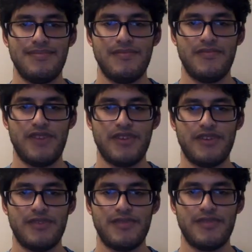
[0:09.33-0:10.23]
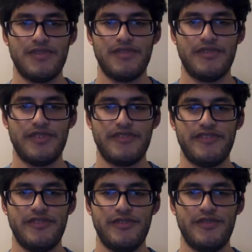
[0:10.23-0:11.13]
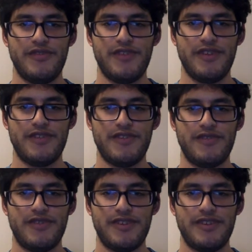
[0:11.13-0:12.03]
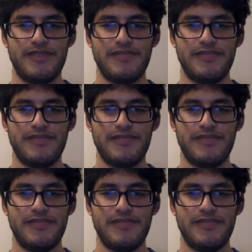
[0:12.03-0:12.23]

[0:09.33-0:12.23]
Welcome to Election News 2020.